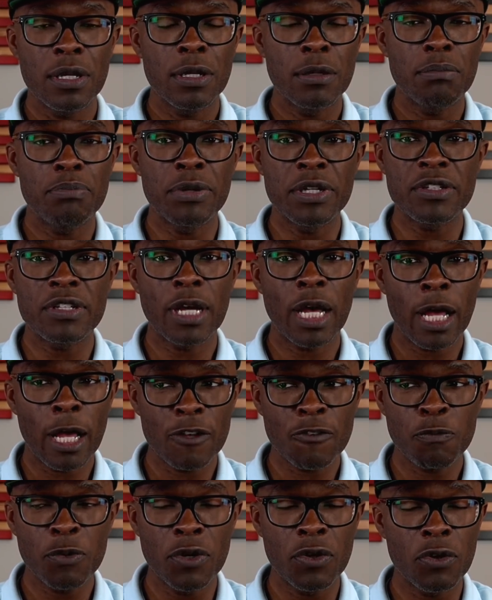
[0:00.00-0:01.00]
But the
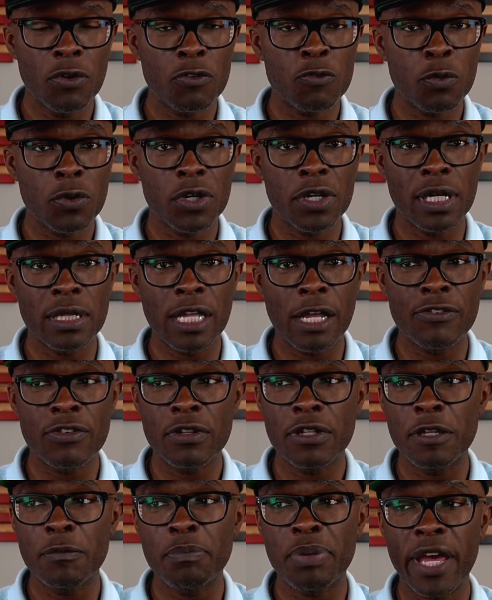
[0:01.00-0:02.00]
hospitals were
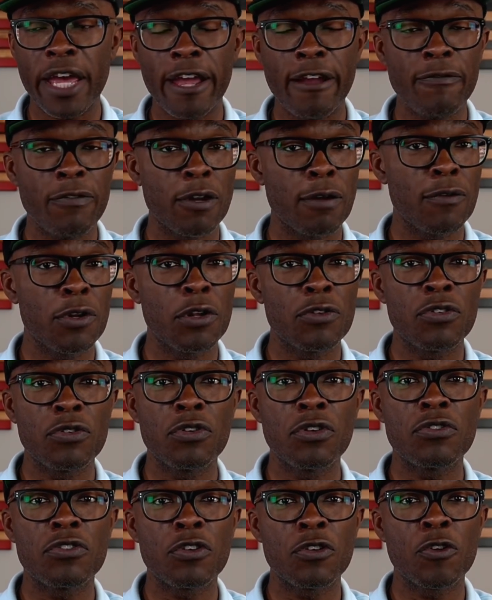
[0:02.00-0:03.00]
allegedly packed from the middle to the
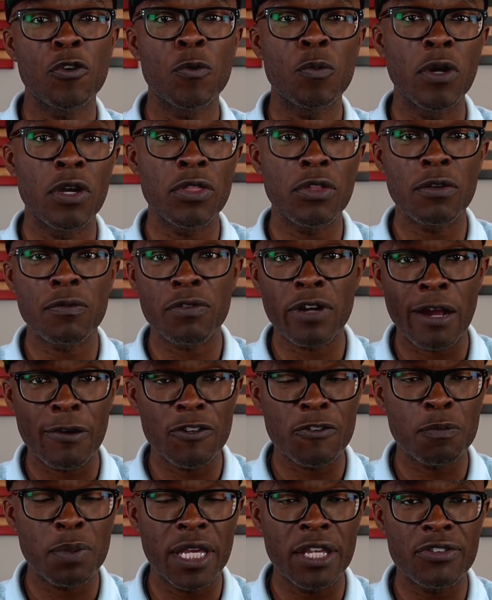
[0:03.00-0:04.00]
tutor with
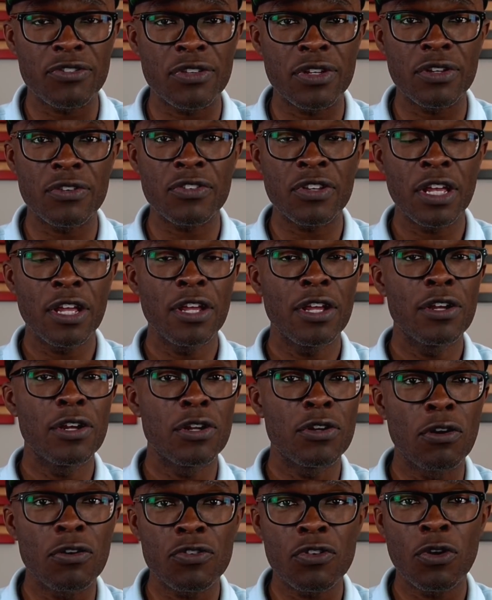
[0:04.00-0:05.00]
virus patients.
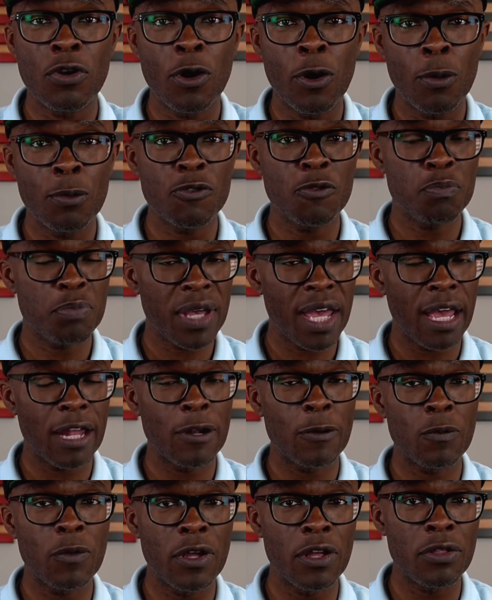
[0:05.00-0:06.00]
Nursing homes packed
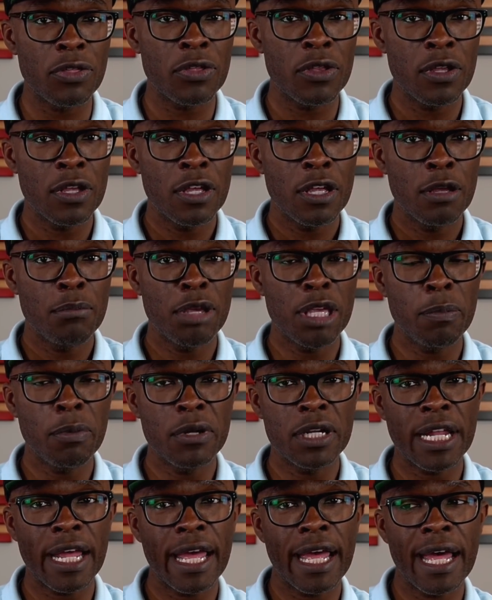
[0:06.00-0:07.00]
with people
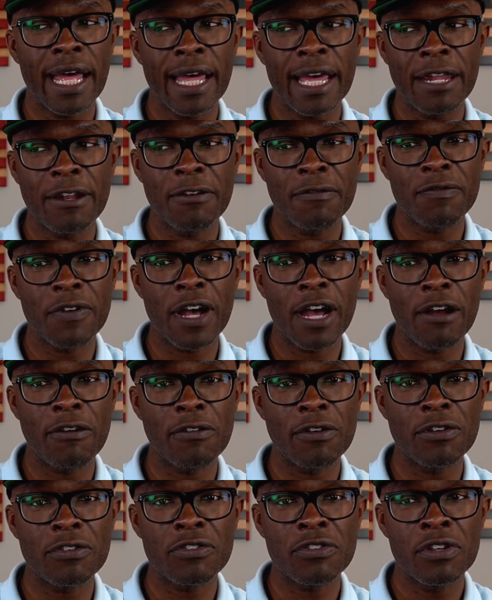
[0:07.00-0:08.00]
that had the
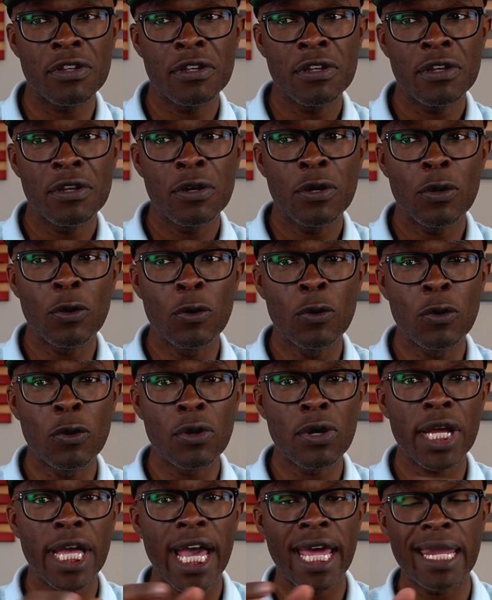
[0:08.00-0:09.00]
virus or
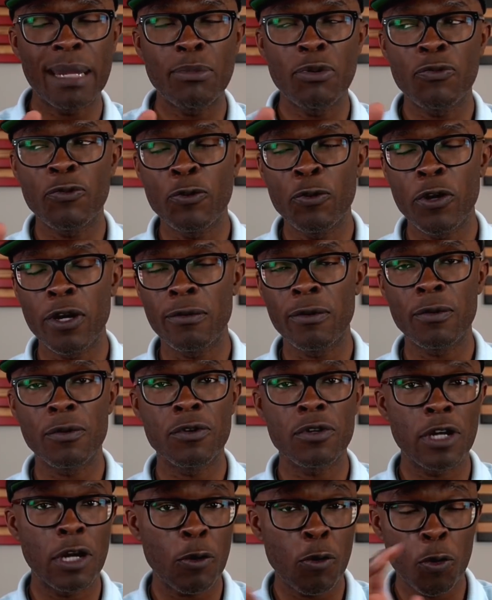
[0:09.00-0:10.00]
had it before and were
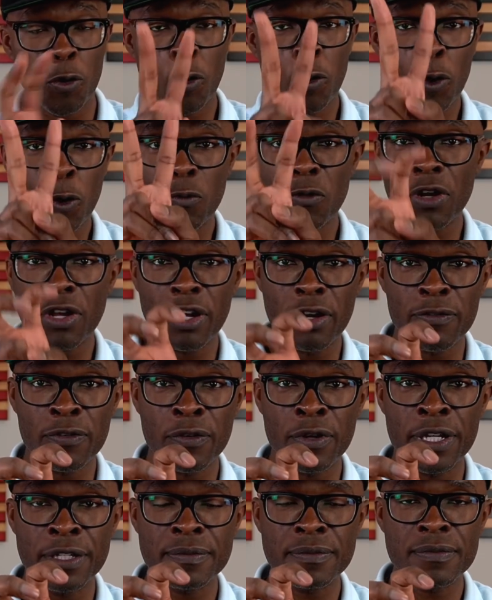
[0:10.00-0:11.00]
quote-unquote
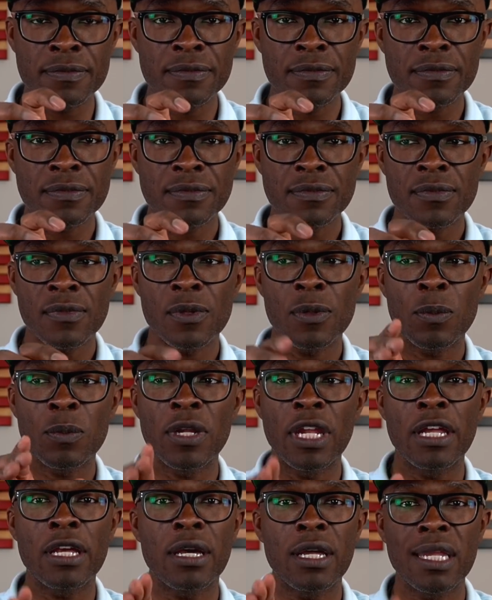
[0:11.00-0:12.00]
recovering. When
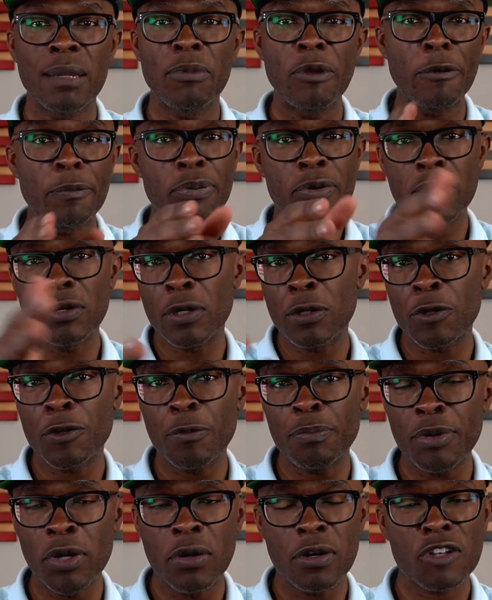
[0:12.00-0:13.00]
it could have been put on the
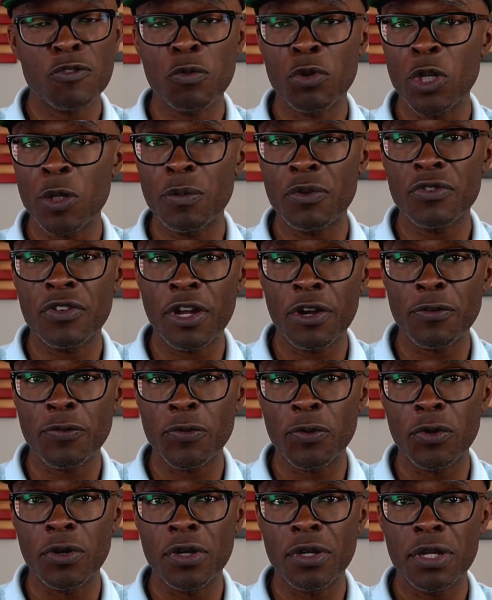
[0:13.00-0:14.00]
boat, that's what it was there
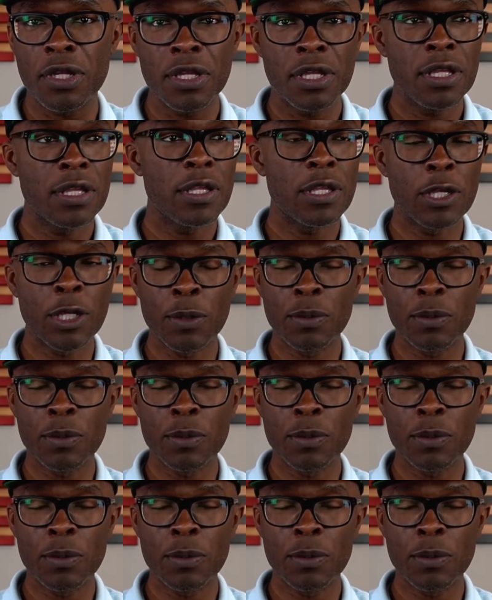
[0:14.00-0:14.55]
for. It